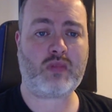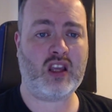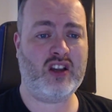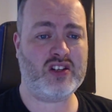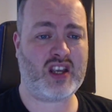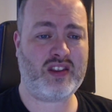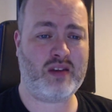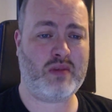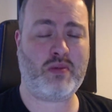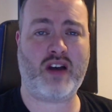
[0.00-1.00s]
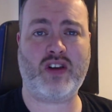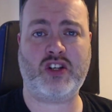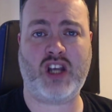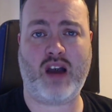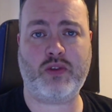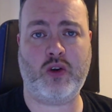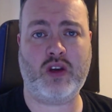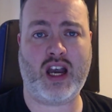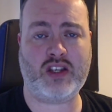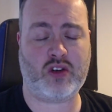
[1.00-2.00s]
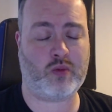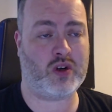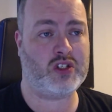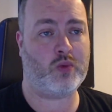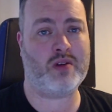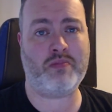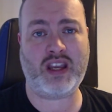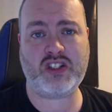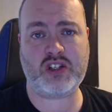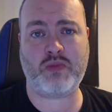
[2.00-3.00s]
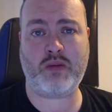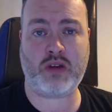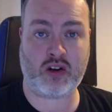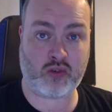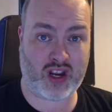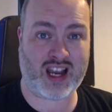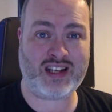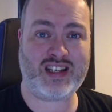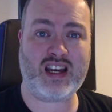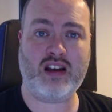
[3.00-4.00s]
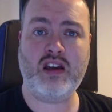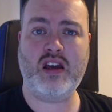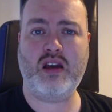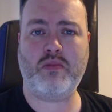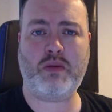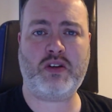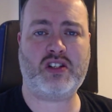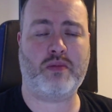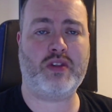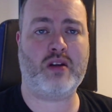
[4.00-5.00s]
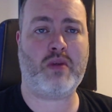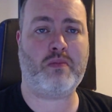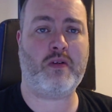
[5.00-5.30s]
Because I think maybe having a chat with you guys on a one-to-one -one basis might be a great idea. Maybe something that might be